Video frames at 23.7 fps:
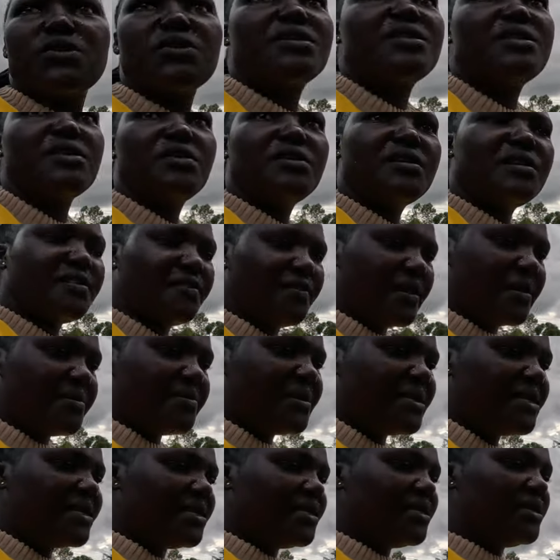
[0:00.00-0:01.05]
not the only
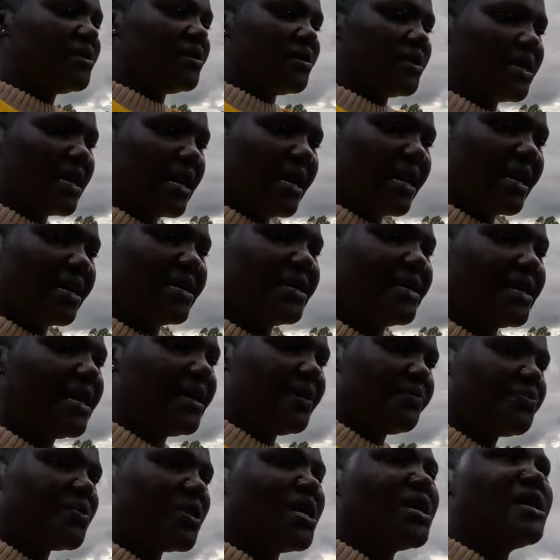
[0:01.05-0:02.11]
family here.